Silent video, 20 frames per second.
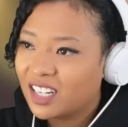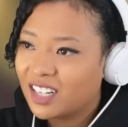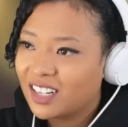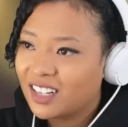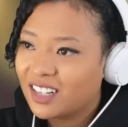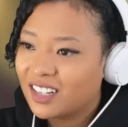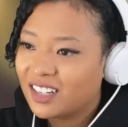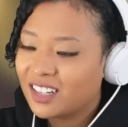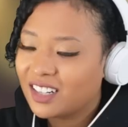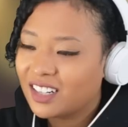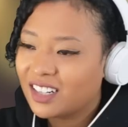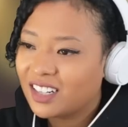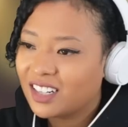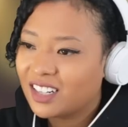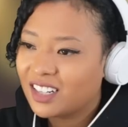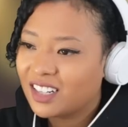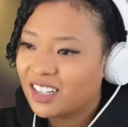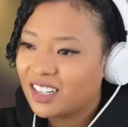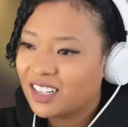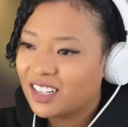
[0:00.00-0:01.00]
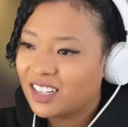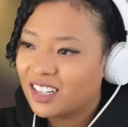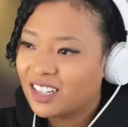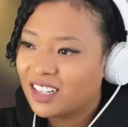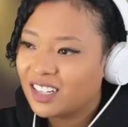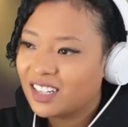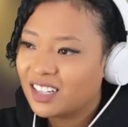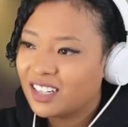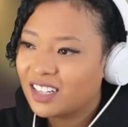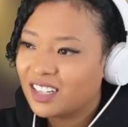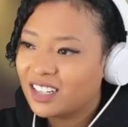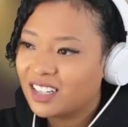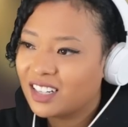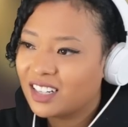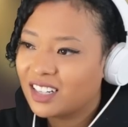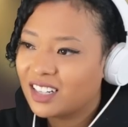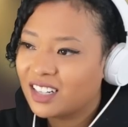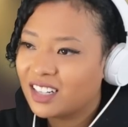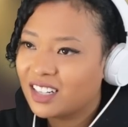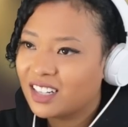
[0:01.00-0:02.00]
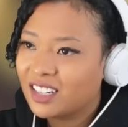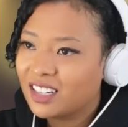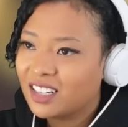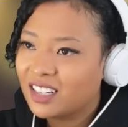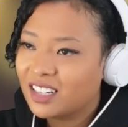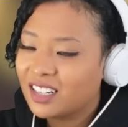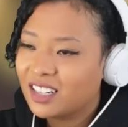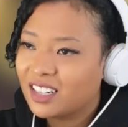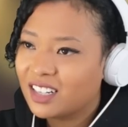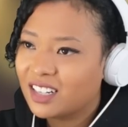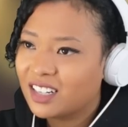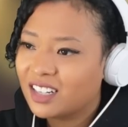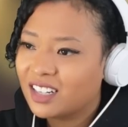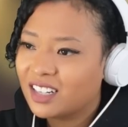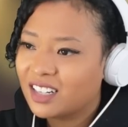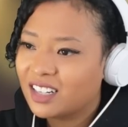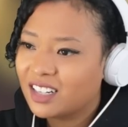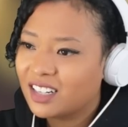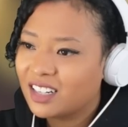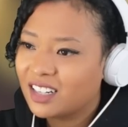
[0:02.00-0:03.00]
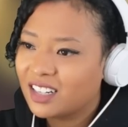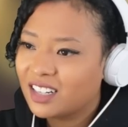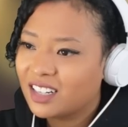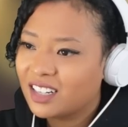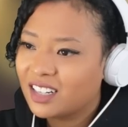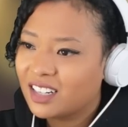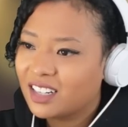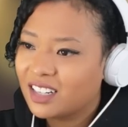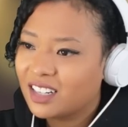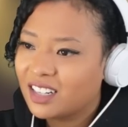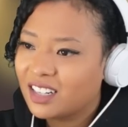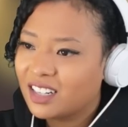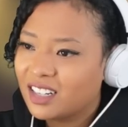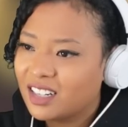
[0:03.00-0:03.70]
[no speech]